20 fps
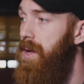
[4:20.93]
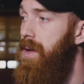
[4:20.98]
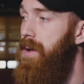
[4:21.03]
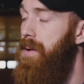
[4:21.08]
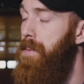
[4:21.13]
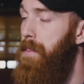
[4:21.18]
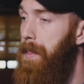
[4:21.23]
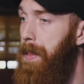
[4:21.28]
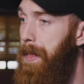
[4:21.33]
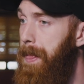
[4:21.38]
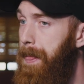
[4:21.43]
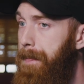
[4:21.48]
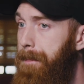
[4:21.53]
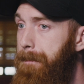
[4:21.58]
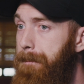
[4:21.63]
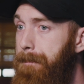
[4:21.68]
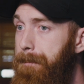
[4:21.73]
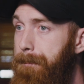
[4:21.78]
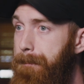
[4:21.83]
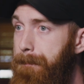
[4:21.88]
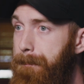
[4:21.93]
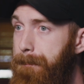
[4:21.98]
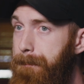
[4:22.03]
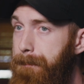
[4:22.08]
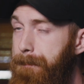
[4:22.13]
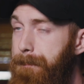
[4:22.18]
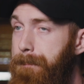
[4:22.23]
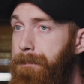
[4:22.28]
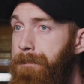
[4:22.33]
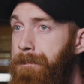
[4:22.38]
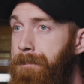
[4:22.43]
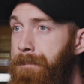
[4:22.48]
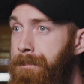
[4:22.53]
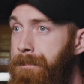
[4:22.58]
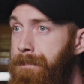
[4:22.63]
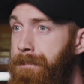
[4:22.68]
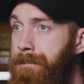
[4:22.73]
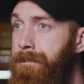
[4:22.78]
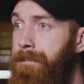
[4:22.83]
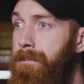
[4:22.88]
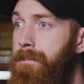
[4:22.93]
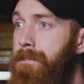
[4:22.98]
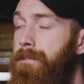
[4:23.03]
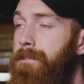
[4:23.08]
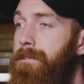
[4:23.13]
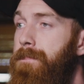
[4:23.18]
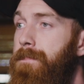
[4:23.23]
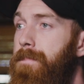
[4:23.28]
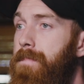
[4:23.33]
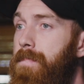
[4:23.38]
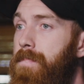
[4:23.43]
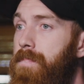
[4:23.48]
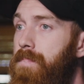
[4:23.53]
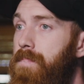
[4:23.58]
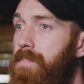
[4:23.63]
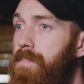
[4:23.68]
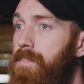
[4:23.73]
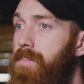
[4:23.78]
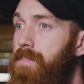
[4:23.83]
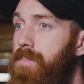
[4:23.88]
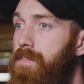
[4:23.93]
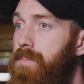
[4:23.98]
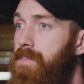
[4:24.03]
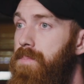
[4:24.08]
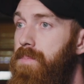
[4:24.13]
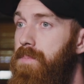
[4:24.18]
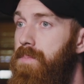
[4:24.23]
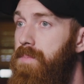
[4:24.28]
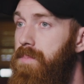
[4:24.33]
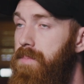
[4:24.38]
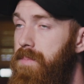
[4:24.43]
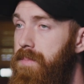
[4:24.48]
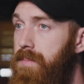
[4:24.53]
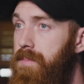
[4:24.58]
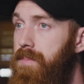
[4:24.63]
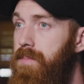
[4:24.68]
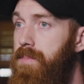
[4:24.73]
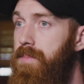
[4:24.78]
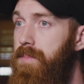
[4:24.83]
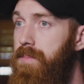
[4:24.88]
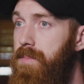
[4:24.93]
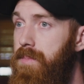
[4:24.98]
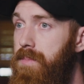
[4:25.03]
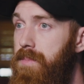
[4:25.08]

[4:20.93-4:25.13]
(silent)